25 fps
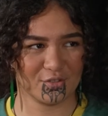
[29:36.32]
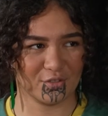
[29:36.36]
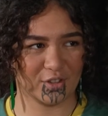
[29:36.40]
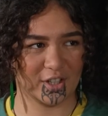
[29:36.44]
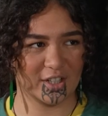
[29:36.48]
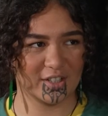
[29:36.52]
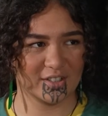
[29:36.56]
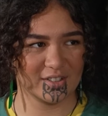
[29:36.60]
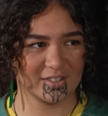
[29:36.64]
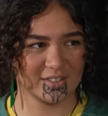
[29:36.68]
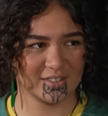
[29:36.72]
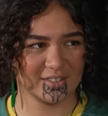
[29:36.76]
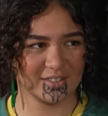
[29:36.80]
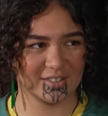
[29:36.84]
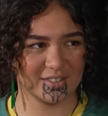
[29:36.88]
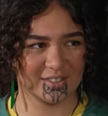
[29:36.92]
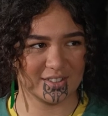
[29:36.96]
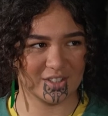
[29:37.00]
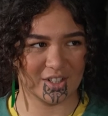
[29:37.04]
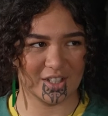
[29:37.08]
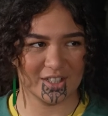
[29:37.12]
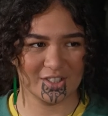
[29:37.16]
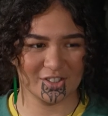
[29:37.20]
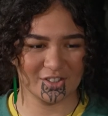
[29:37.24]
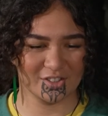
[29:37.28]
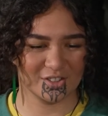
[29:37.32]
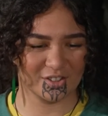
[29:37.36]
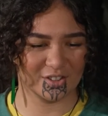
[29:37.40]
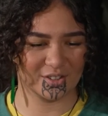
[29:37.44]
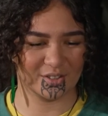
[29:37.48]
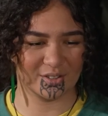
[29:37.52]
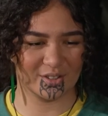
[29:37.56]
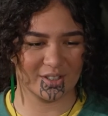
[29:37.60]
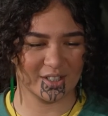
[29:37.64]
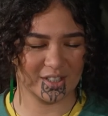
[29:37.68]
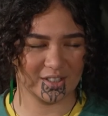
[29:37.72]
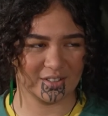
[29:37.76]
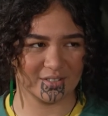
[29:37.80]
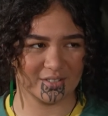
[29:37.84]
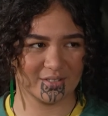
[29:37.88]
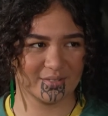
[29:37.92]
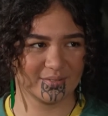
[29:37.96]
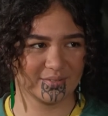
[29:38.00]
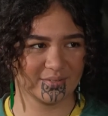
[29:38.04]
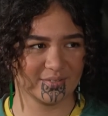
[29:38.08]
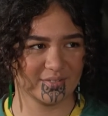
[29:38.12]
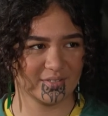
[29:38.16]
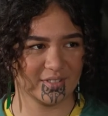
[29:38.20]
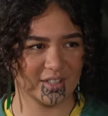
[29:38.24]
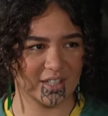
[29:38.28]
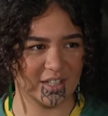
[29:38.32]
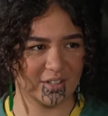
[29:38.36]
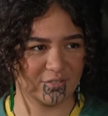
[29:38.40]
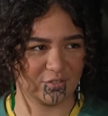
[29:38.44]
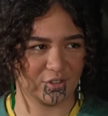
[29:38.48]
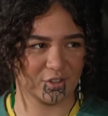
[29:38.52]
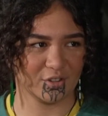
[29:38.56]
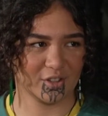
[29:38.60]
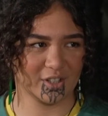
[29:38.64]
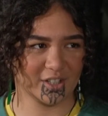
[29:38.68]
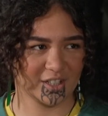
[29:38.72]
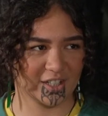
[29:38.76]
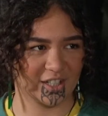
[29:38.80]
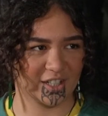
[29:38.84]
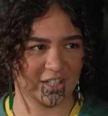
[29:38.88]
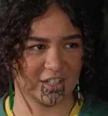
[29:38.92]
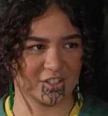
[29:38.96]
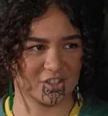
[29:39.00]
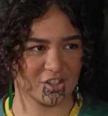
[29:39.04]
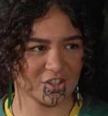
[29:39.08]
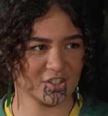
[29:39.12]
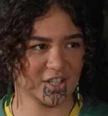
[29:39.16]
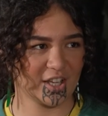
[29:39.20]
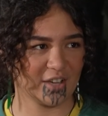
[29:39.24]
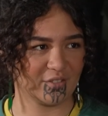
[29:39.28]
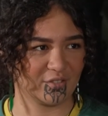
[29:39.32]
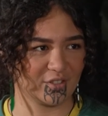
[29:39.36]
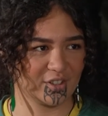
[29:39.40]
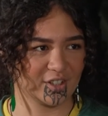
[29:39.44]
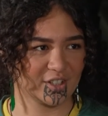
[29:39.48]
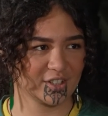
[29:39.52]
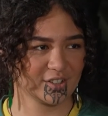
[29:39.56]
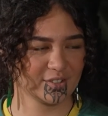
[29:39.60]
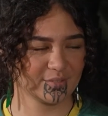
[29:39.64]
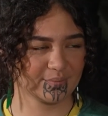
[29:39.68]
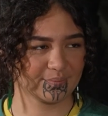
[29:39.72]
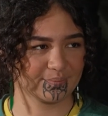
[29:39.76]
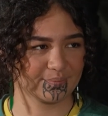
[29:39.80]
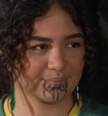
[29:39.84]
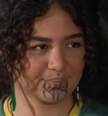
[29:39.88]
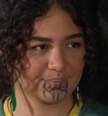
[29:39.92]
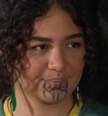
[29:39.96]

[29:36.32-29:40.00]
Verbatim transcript: friends. So I just thought, oh, everyone can just. I thought if the